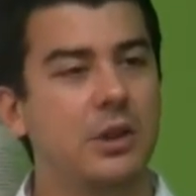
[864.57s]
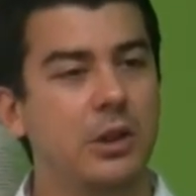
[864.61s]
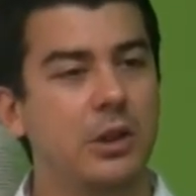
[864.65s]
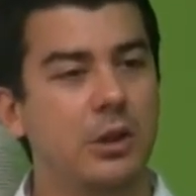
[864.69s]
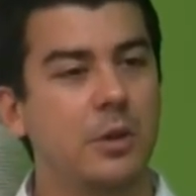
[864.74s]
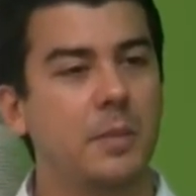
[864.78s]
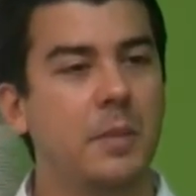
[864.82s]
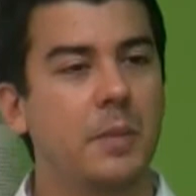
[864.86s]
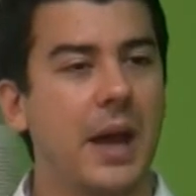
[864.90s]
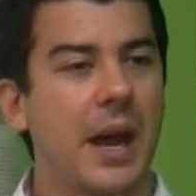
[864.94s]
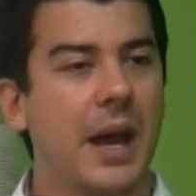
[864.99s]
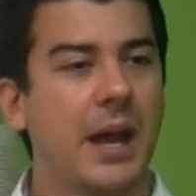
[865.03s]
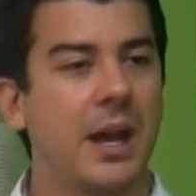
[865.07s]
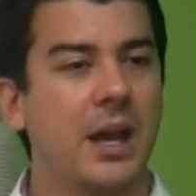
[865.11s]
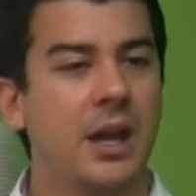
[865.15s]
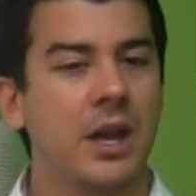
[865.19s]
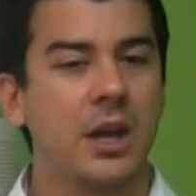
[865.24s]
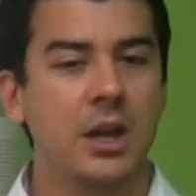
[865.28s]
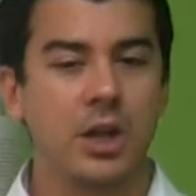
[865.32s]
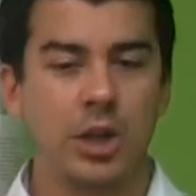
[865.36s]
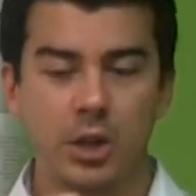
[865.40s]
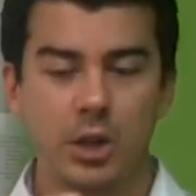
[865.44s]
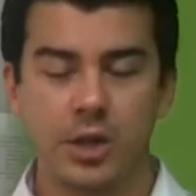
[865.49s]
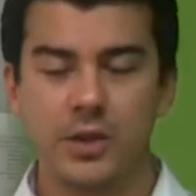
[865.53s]
You look back,
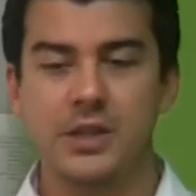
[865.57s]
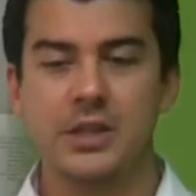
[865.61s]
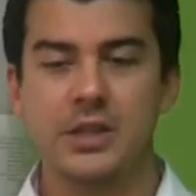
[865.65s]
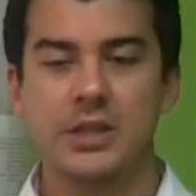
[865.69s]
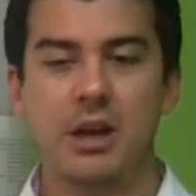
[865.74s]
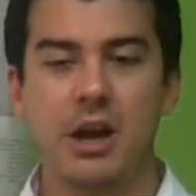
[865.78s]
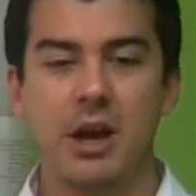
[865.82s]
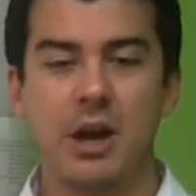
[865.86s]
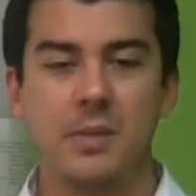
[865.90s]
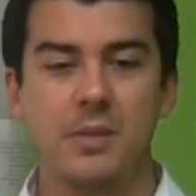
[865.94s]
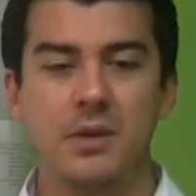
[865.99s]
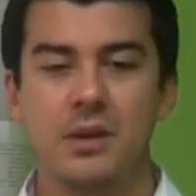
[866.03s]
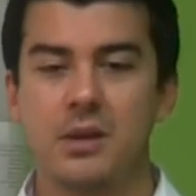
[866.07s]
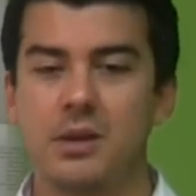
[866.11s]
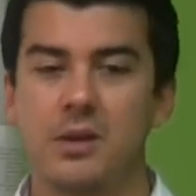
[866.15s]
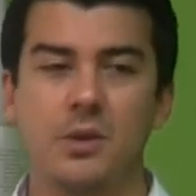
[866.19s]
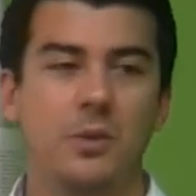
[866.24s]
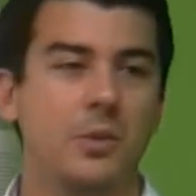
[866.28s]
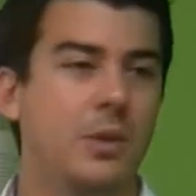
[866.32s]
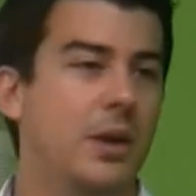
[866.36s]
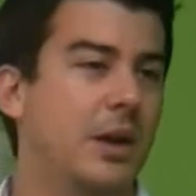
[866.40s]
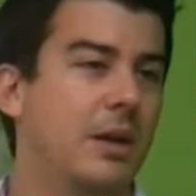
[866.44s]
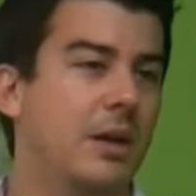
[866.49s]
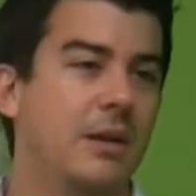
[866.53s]
you look at the timing, you
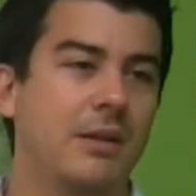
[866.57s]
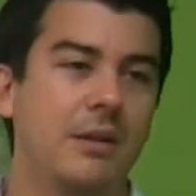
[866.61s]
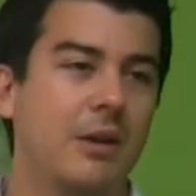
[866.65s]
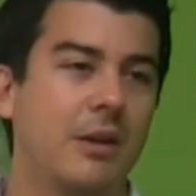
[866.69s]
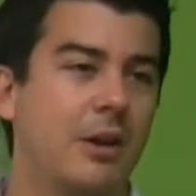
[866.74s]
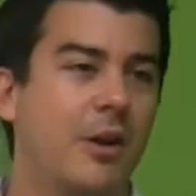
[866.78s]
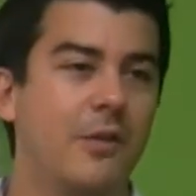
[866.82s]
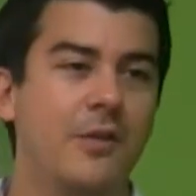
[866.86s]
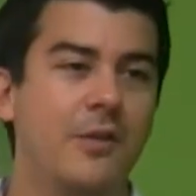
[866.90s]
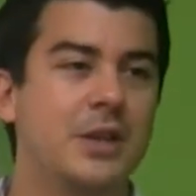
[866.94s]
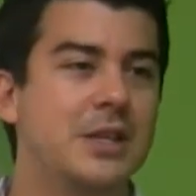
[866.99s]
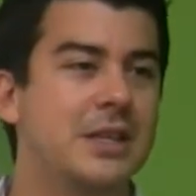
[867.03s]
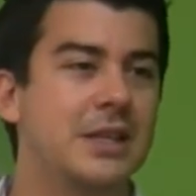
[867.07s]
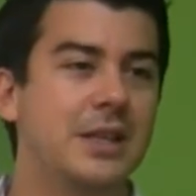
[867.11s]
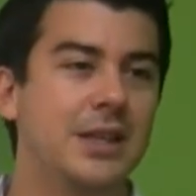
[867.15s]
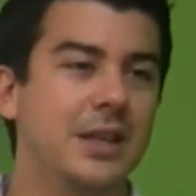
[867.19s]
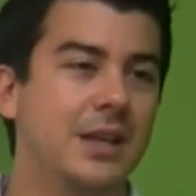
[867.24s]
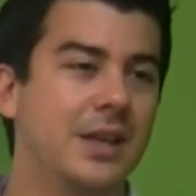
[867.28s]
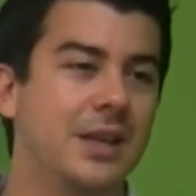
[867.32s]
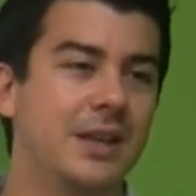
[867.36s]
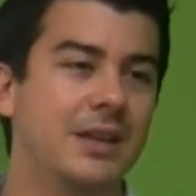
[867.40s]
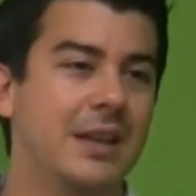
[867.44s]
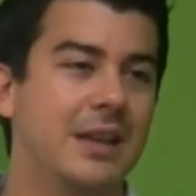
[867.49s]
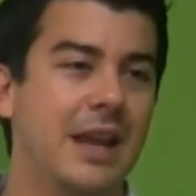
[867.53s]
go, well,
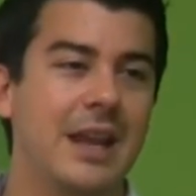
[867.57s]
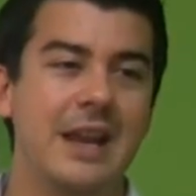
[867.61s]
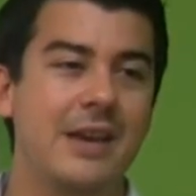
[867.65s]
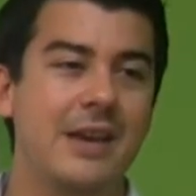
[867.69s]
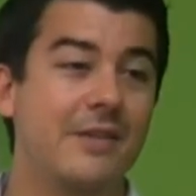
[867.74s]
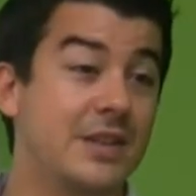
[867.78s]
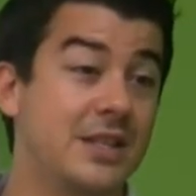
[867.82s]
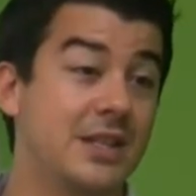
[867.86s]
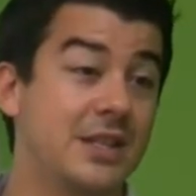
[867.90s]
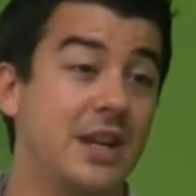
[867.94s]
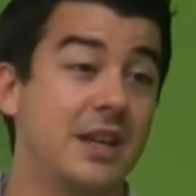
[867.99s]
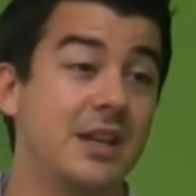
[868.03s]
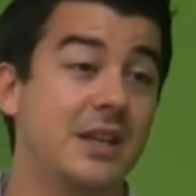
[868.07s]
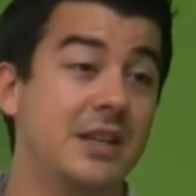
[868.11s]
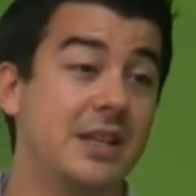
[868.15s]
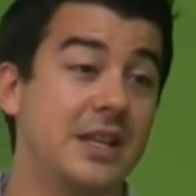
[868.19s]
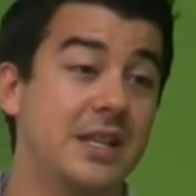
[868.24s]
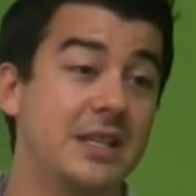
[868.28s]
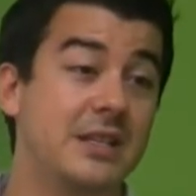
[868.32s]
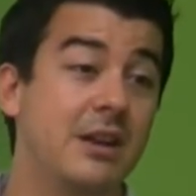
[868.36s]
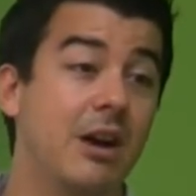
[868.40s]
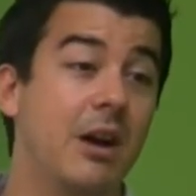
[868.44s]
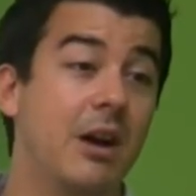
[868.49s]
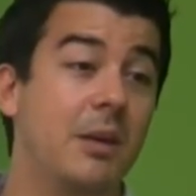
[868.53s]
obviously they never stuck to
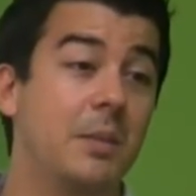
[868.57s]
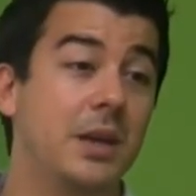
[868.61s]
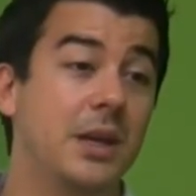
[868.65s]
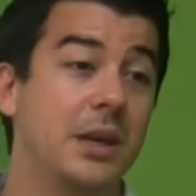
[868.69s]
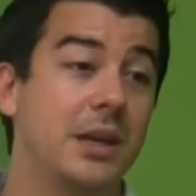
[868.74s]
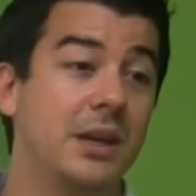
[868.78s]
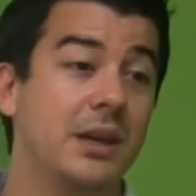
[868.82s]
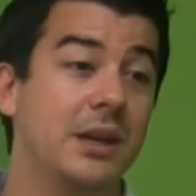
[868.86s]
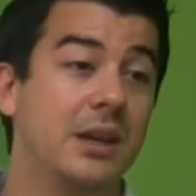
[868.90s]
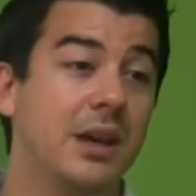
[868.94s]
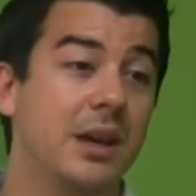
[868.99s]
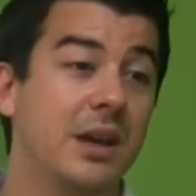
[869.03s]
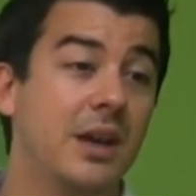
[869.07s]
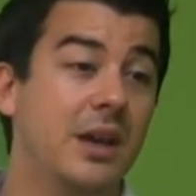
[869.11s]
their timing,